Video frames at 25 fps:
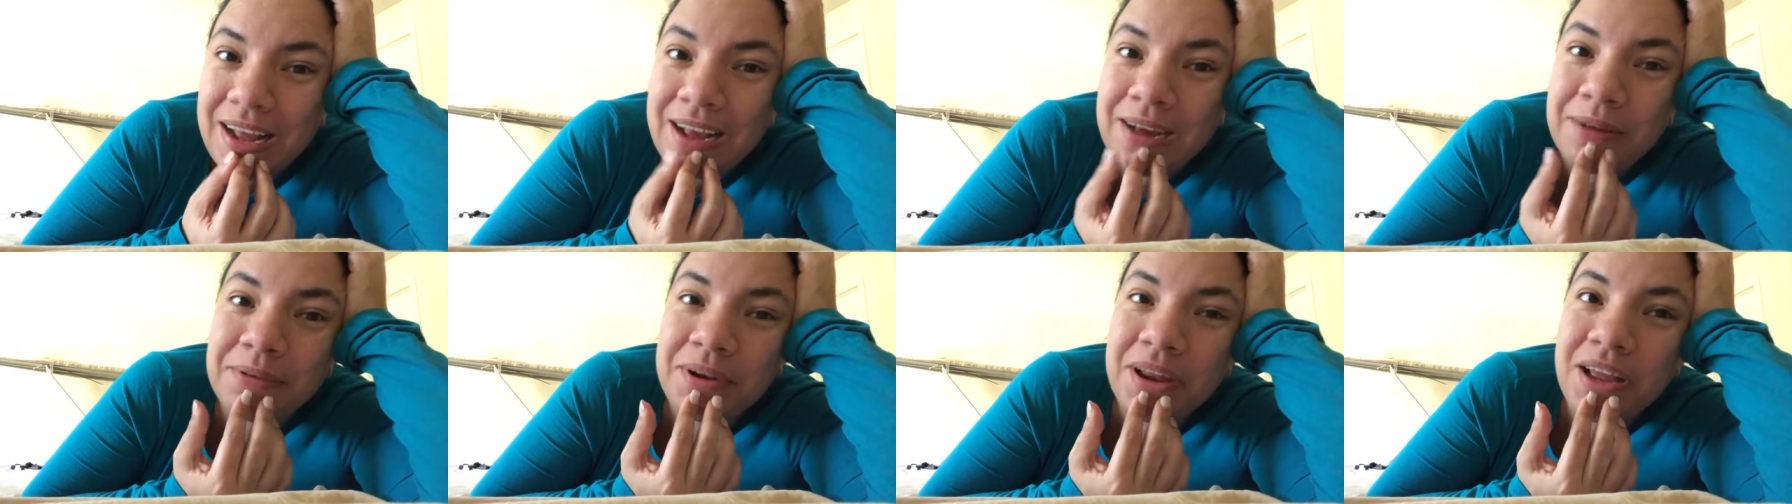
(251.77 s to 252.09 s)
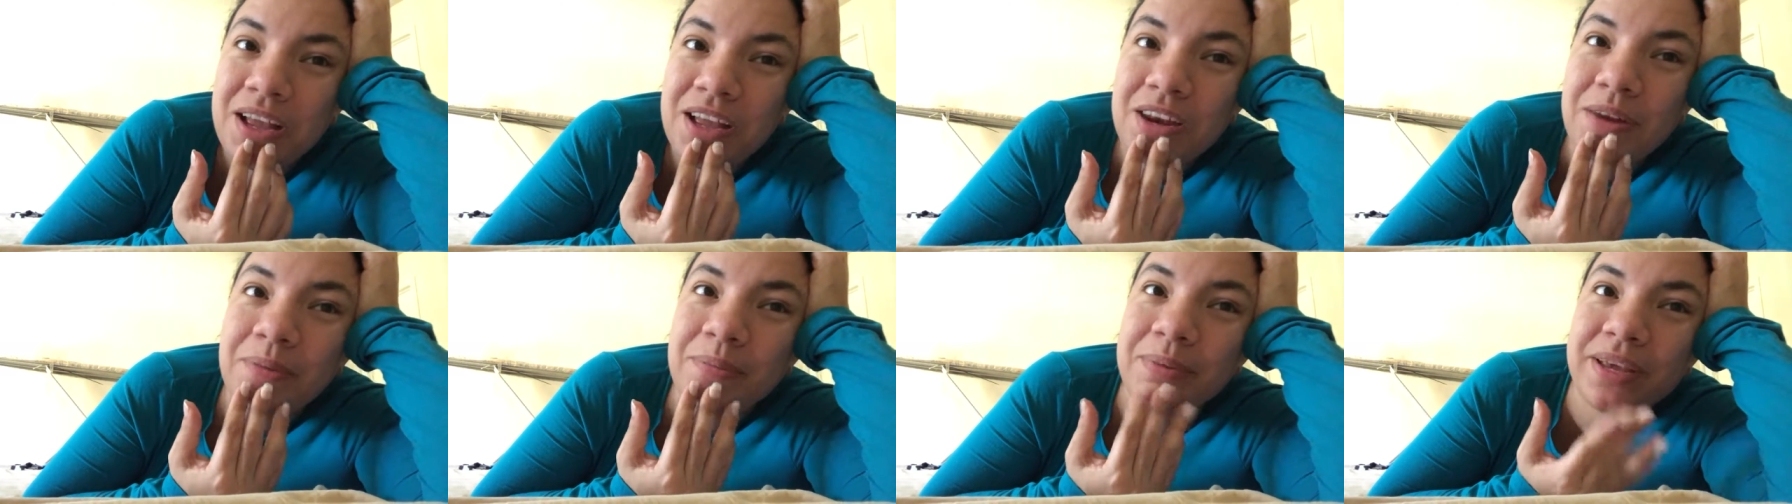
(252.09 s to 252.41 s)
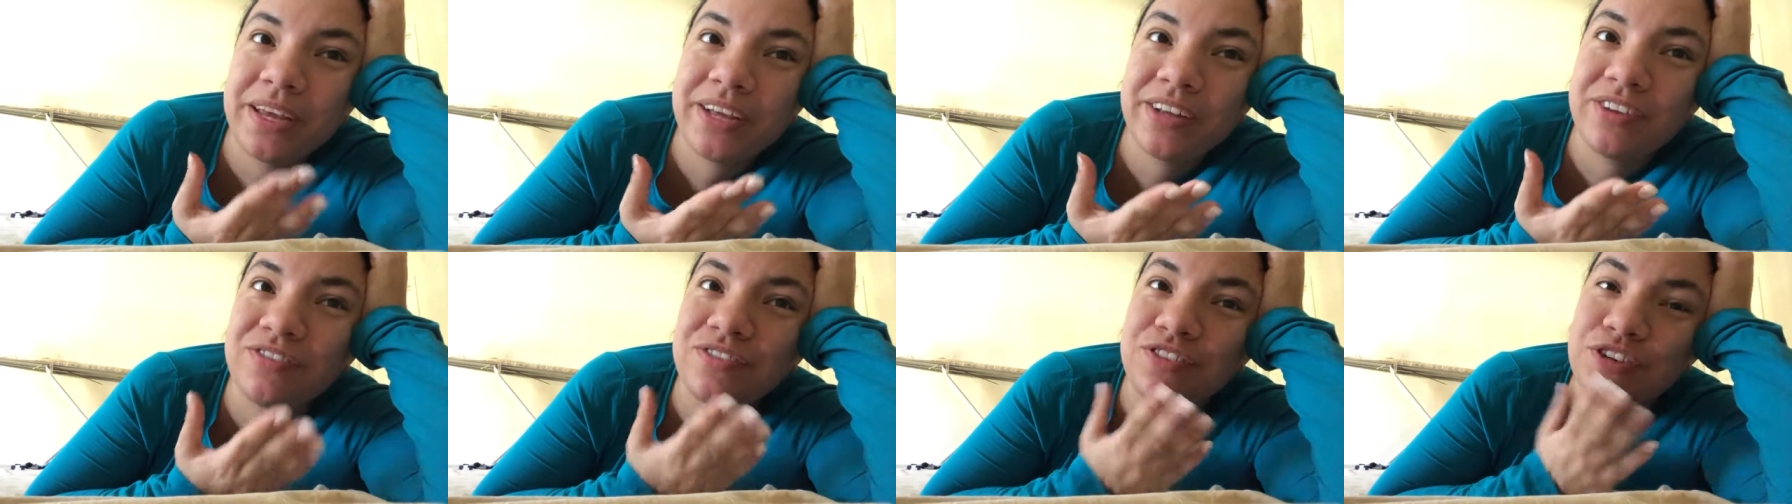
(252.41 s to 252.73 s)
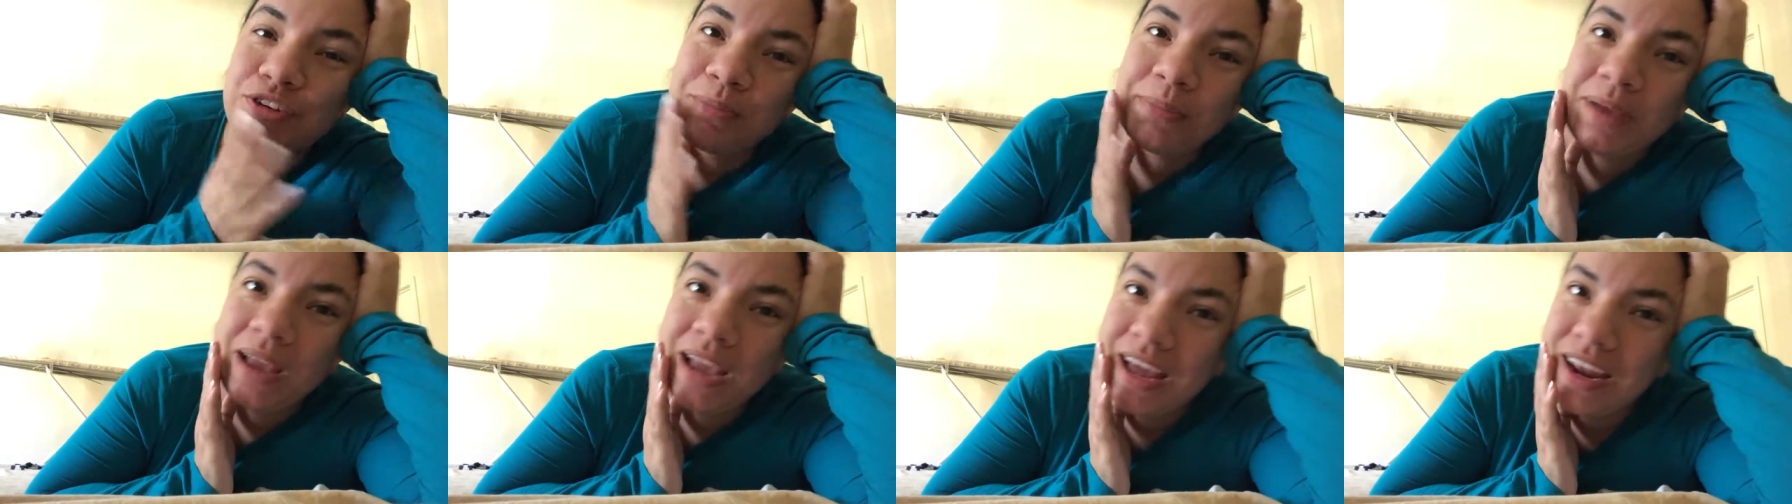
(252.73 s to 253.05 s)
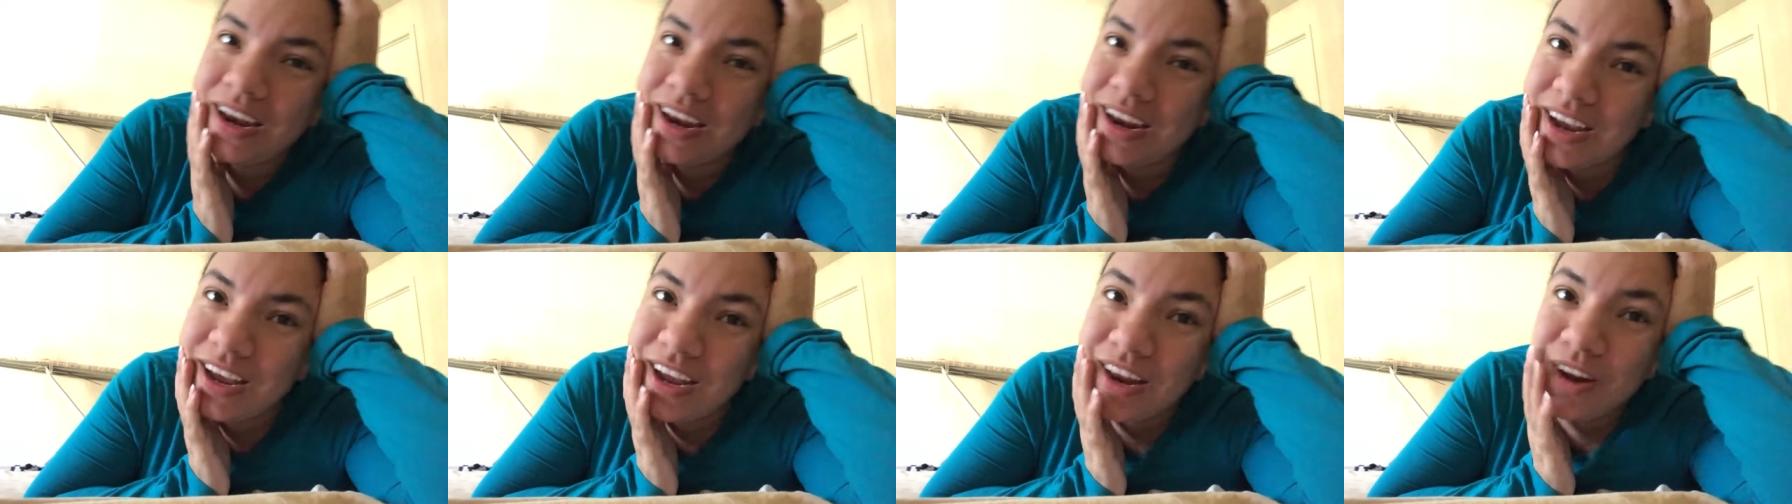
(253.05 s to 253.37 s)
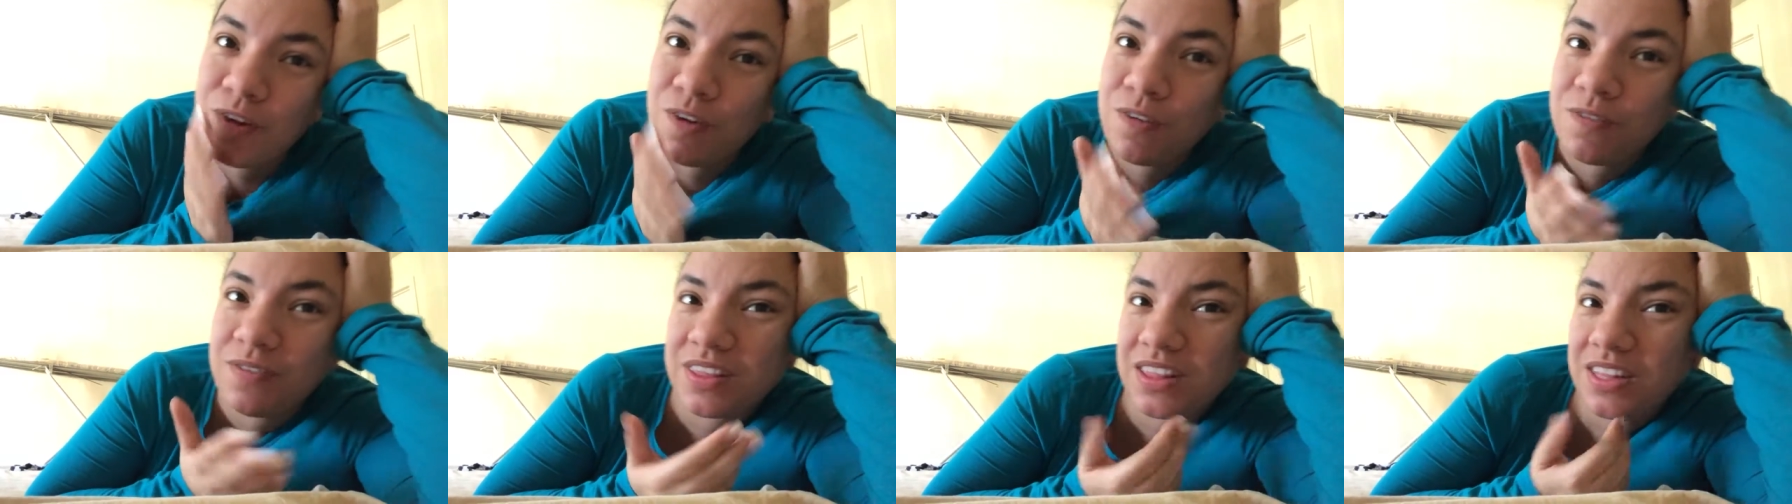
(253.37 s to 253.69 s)
Like, I'm not going to be
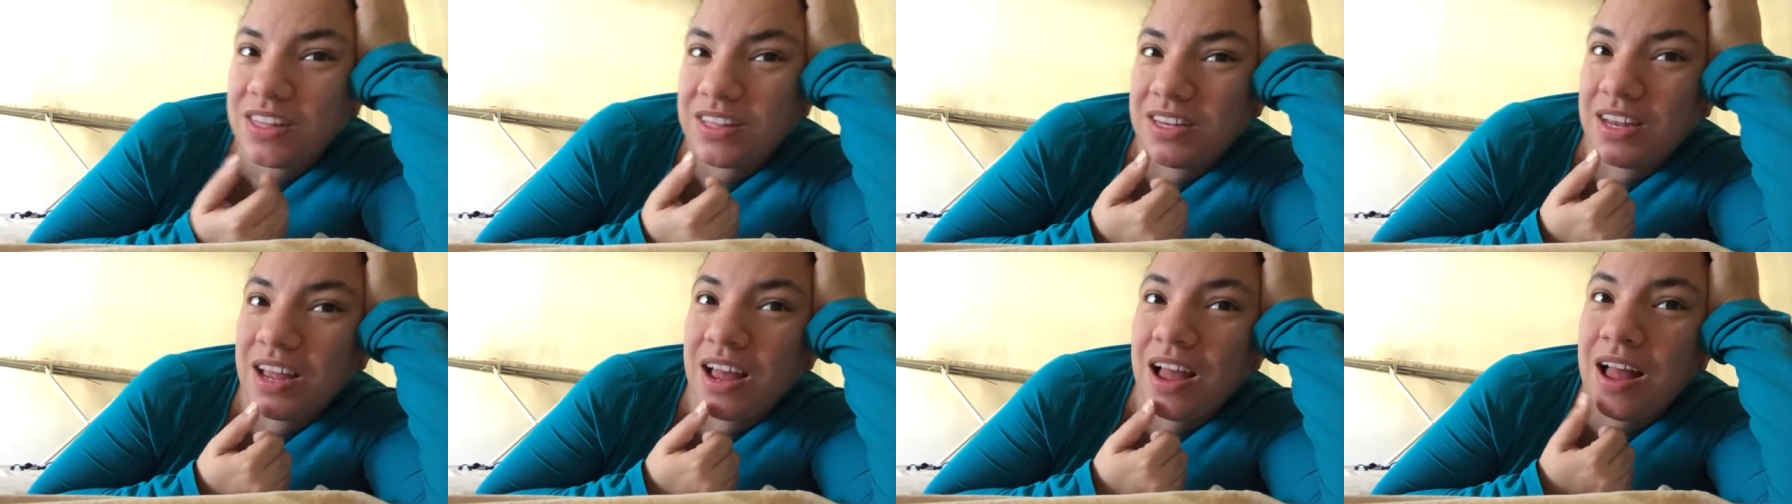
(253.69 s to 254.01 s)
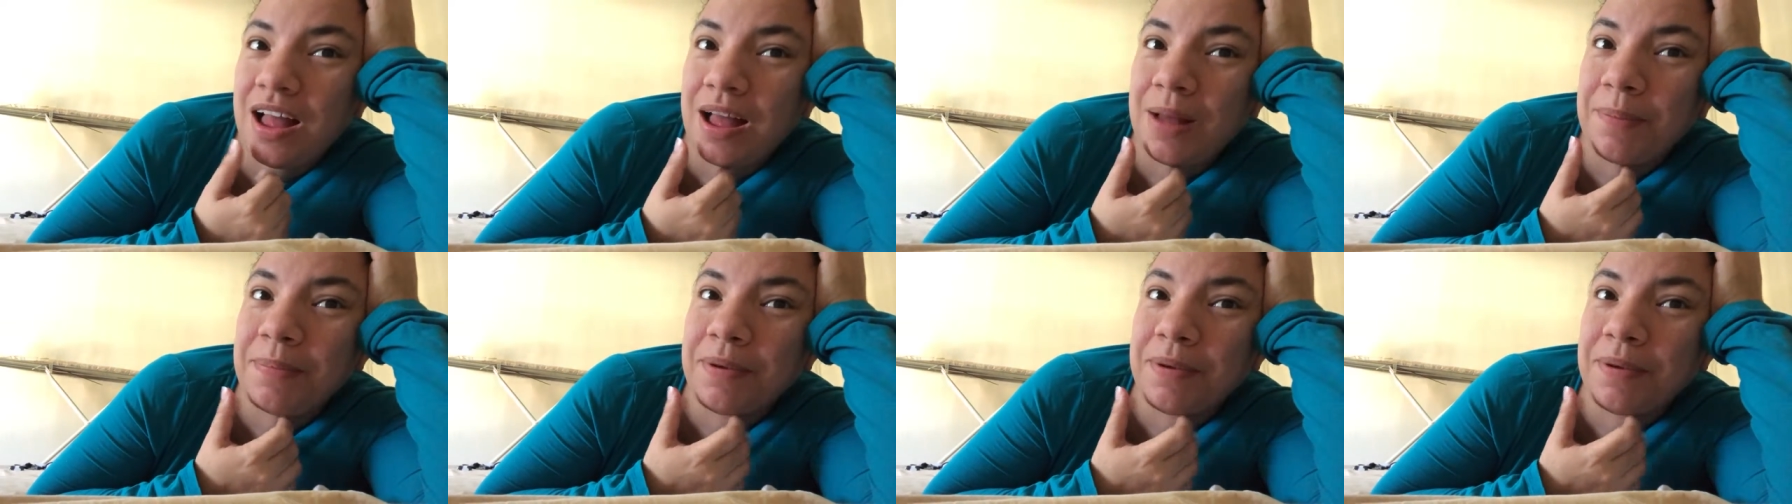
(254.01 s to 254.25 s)
dramatic and over the